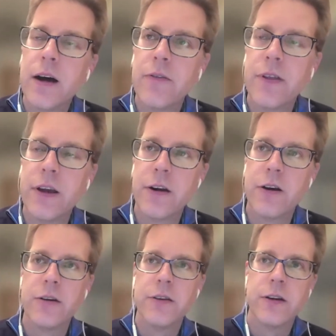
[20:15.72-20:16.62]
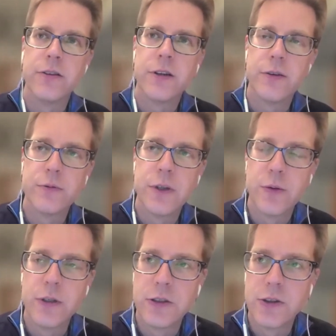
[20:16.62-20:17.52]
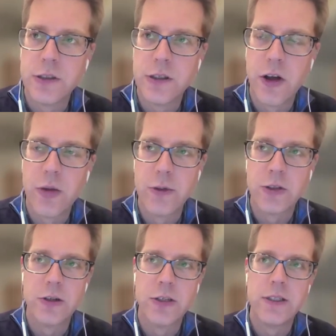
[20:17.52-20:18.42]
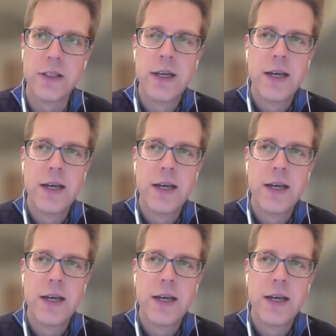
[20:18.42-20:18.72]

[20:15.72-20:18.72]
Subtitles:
their research and development journey.